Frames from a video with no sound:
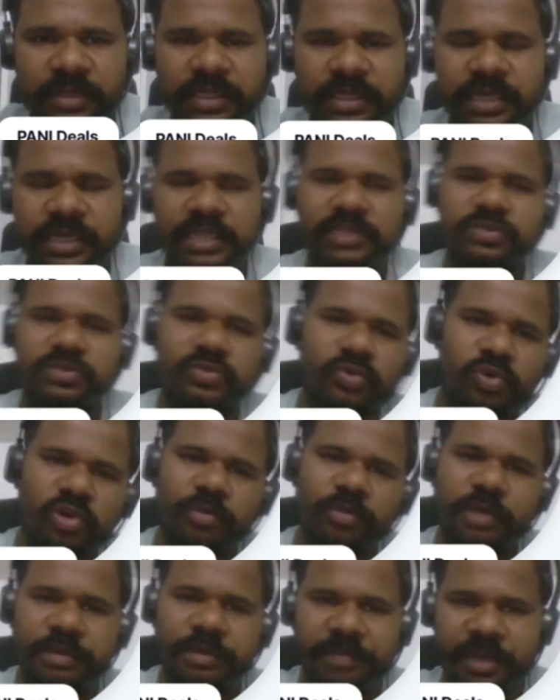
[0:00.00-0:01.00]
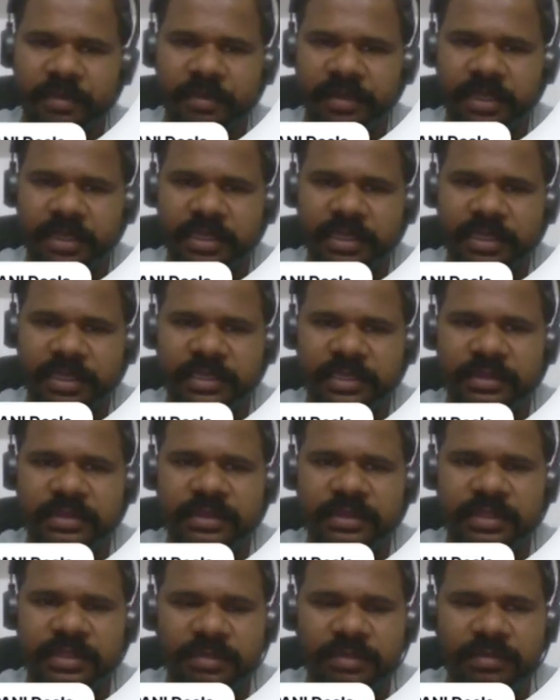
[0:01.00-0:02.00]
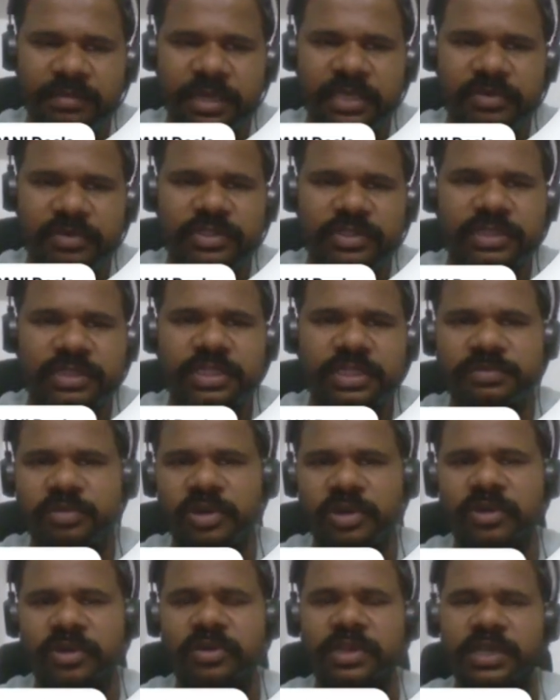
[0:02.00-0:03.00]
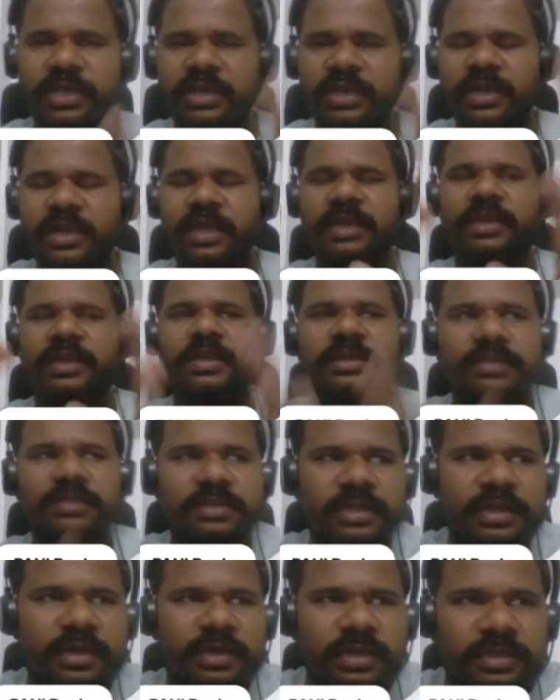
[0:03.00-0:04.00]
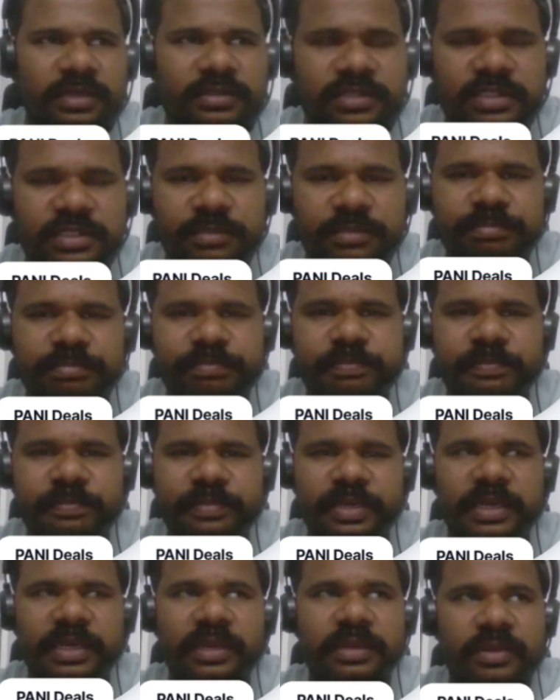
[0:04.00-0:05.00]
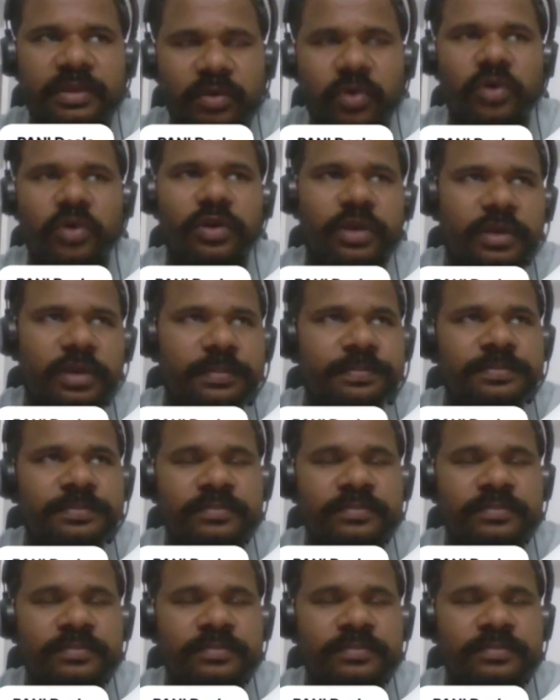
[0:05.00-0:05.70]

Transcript: that is code by Pabbly. By using this module, you can run simple code.